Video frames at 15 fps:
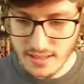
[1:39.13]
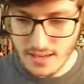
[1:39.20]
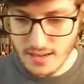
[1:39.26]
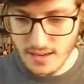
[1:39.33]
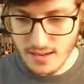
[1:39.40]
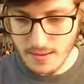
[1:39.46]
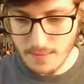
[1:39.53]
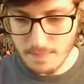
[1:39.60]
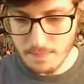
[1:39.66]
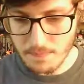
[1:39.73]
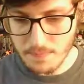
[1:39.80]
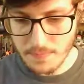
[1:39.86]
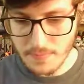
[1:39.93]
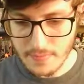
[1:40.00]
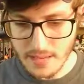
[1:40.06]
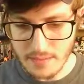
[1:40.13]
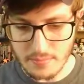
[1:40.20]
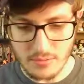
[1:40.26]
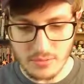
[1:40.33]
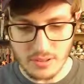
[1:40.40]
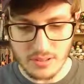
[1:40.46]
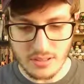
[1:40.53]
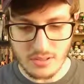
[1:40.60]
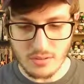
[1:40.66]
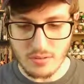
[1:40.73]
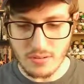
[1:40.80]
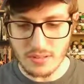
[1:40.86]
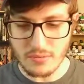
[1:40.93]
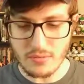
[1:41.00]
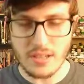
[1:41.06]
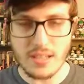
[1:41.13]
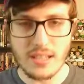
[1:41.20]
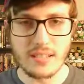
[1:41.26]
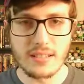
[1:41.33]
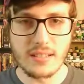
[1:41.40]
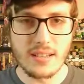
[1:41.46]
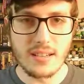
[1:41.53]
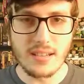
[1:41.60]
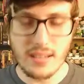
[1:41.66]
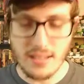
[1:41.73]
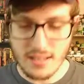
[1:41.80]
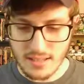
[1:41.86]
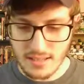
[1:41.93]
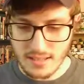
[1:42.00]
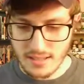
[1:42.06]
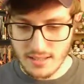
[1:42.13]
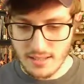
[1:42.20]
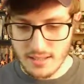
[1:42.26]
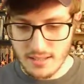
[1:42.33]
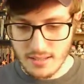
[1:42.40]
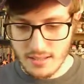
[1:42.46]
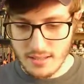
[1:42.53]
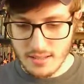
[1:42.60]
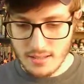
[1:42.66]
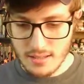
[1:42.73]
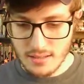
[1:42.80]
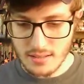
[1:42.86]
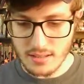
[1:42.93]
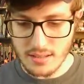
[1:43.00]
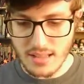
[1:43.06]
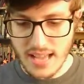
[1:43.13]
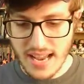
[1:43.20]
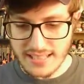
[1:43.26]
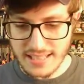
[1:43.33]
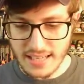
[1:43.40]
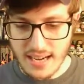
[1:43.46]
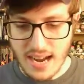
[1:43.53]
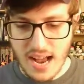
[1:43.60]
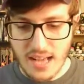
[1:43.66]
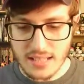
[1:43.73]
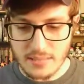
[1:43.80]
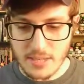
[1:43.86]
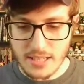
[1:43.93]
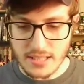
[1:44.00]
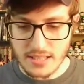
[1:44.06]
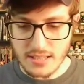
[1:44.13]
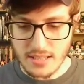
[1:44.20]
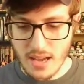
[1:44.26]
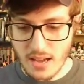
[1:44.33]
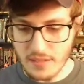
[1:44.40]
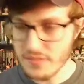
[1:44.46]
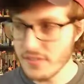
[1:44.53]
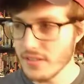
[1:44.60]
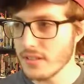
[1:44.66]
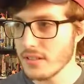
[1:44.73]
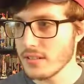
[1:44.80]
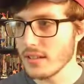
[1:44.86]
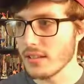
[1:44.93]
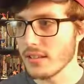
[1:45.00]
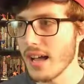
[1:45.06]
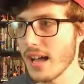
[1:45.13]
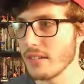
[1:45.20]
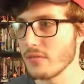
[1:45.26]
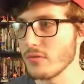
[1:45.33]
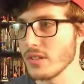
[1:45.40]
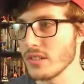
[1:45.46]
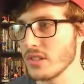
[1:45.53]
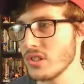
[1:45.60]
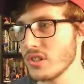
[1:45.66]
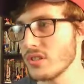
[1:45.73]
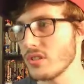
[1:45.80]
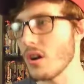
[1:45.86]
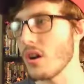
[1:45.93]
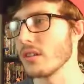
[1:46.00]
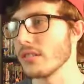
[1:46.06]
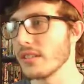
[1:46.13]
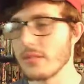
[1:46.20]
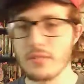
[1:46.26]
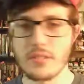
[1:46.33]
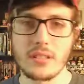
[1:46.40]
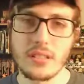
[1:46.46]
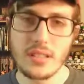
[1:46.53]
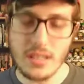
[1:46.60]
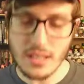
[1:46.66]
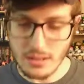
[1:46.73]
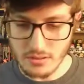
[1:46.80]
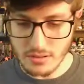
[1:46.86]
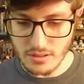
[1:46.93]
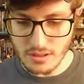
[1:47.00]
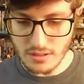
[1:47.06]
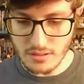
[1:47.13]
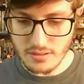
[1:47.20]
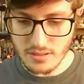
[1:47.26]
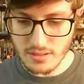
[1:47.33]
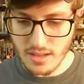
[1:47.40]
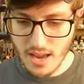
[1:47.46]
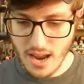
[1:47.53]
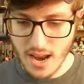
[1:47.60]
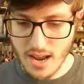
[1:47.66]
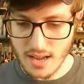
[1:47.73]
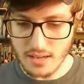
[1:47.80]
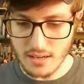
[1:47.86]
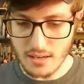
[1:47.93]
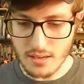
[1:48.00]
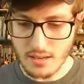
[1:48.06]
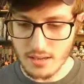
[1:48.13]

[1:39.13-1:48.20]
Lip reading: I've been really enjoying reading the classic cosmic stuff, a lot of which Starlin really introduced and